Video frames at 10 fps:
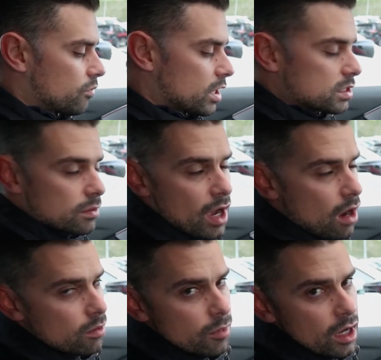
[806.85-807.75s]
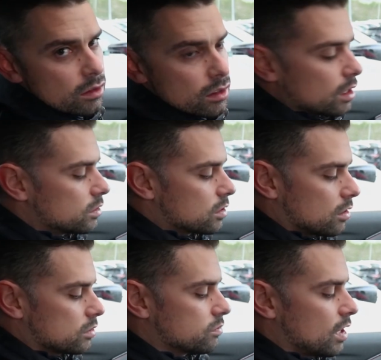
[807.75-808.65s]
Press the power button, it
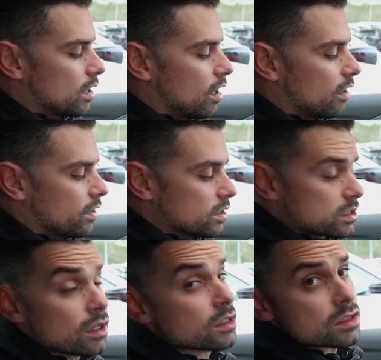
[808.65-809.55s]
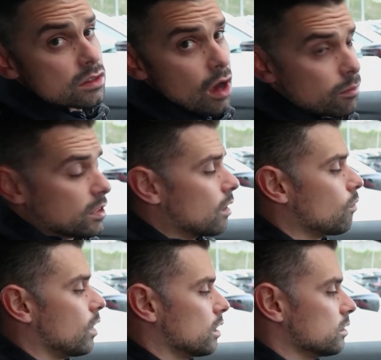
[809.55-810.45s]
turns right off, and it's going to stop
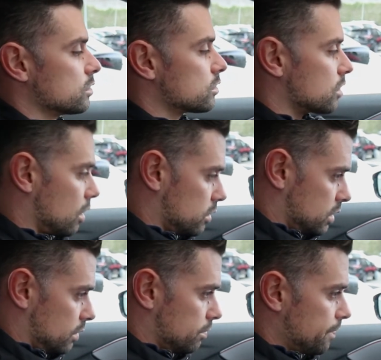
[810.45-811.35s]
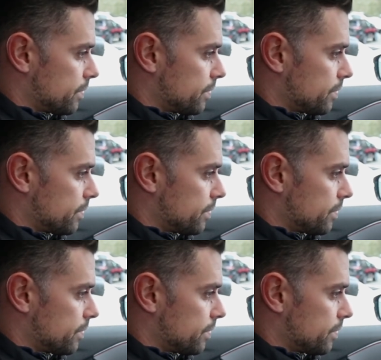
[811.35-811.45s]
that wireless charging.